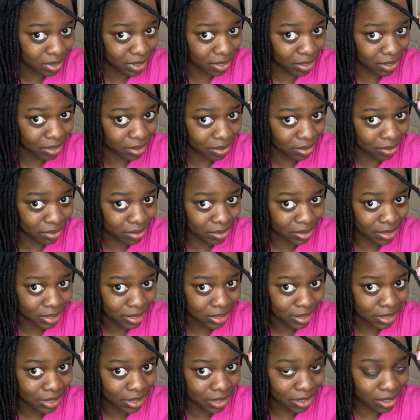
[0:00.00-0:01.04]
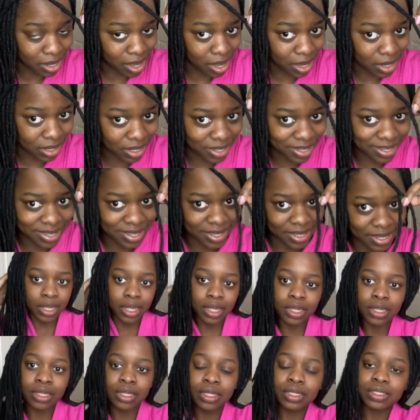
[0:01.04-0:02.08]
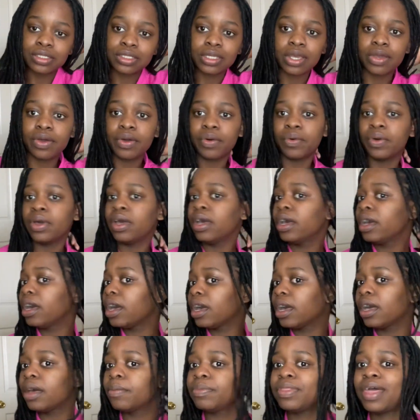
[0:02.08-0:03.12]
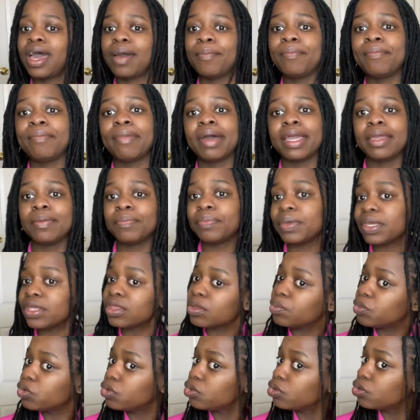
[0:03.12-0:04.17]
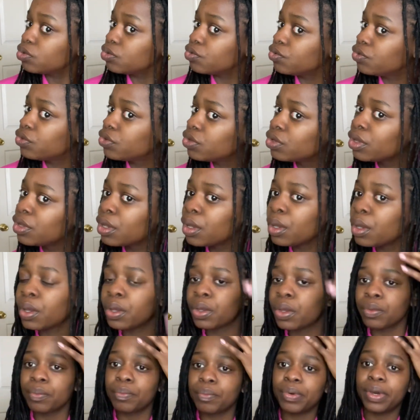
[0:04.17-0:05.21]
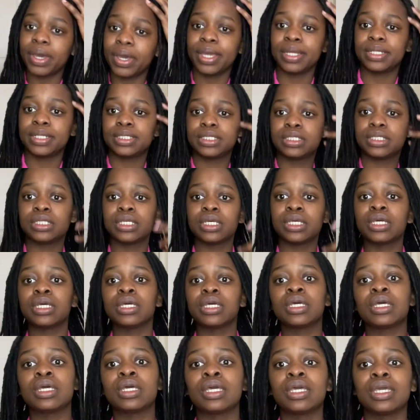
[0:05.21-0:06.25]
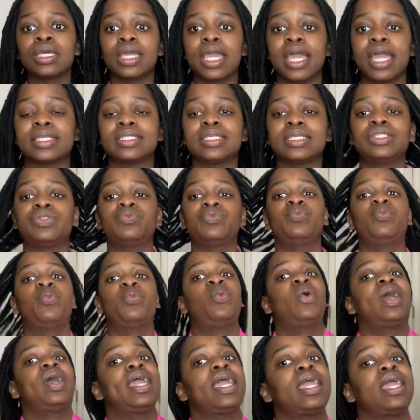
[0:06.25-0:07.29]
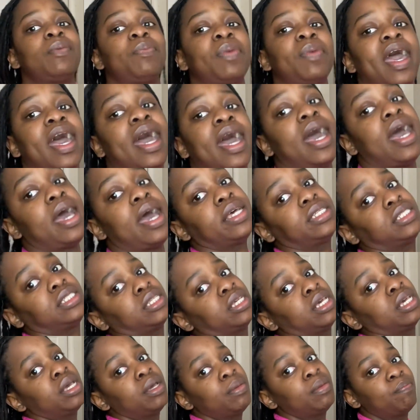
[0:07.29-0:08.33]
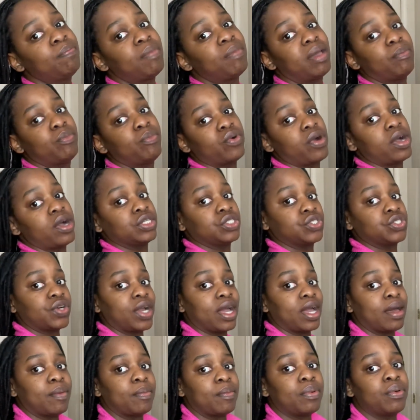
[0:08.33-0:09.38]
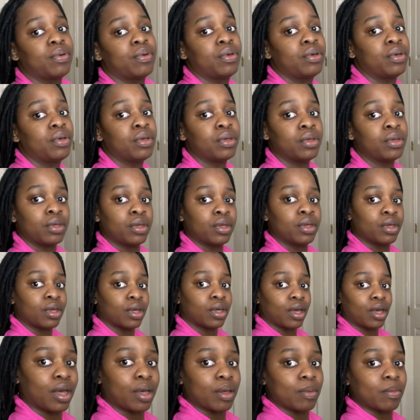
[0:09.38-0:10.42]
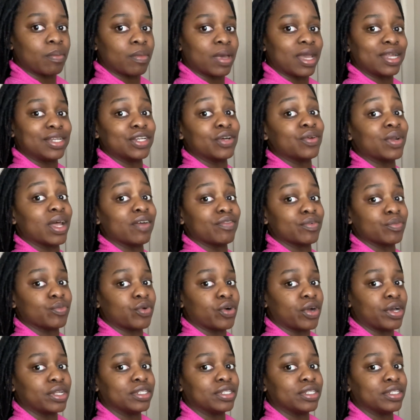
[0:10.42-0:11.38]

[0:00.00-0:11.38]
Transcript: long lock. So that might be the move. But yes, it's way past my bra strap. I don't have a bra on,